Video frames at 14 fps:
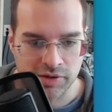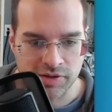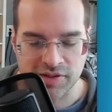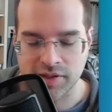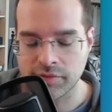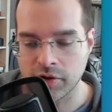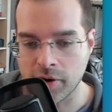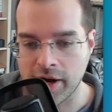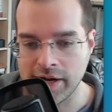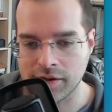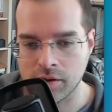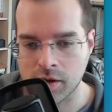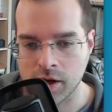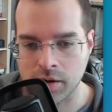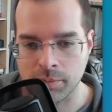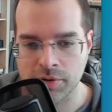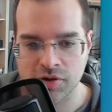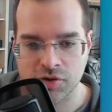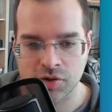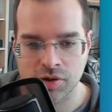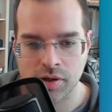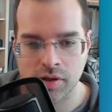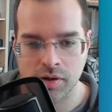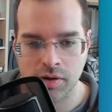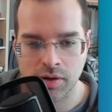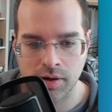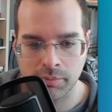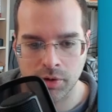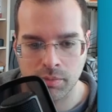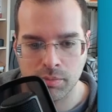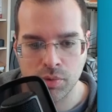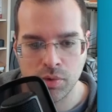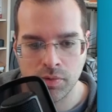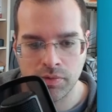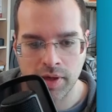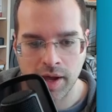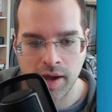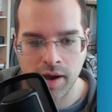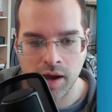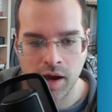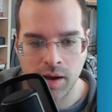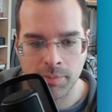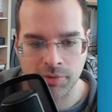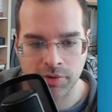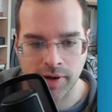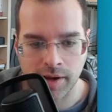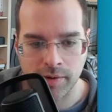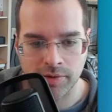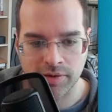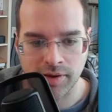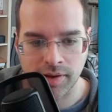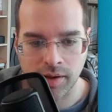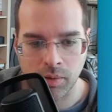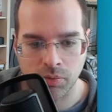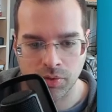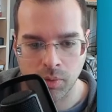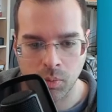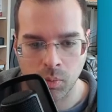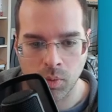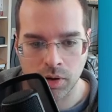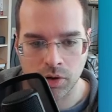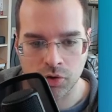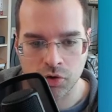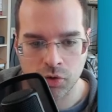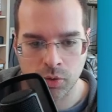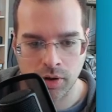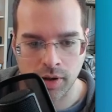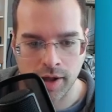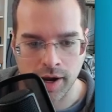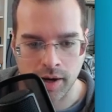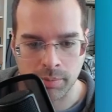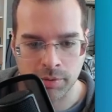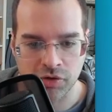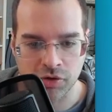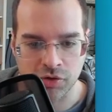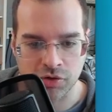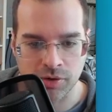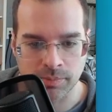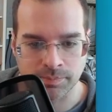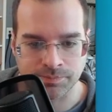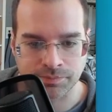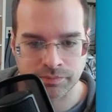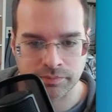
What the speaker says: 7 or 8 o'clock position here. I'm going to move that up. So now it's at like the 1 or 2 o'clock position,